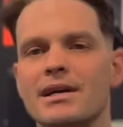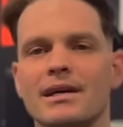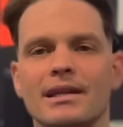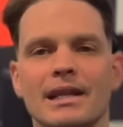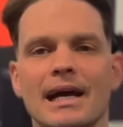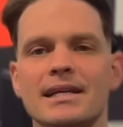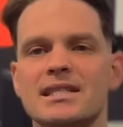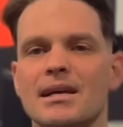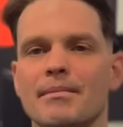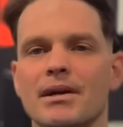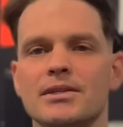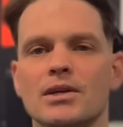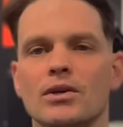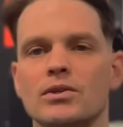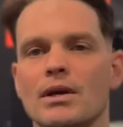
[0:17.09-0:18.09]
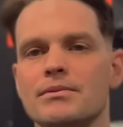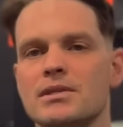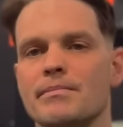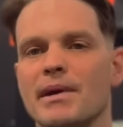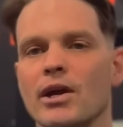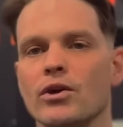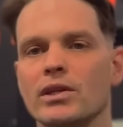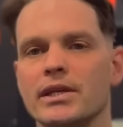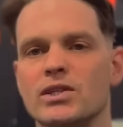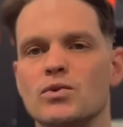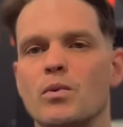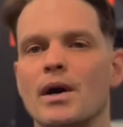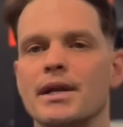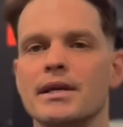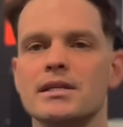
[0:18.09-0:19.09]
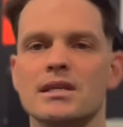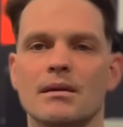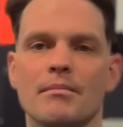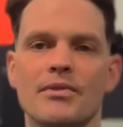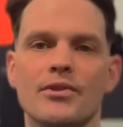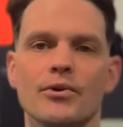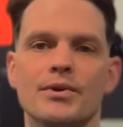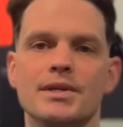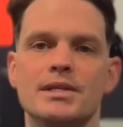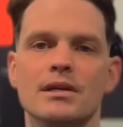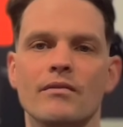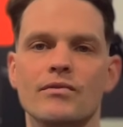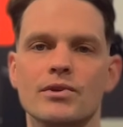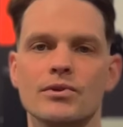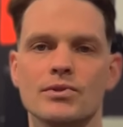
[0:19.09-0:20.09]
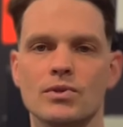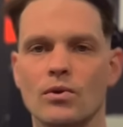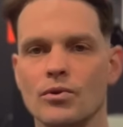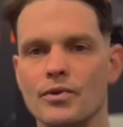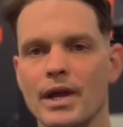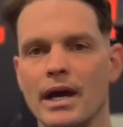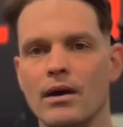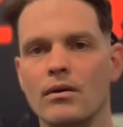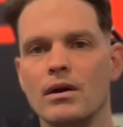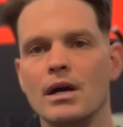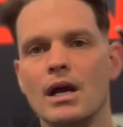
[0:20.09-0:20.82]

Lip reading: Last time I dunked, I was in my early 20s and I'm 37 years old now.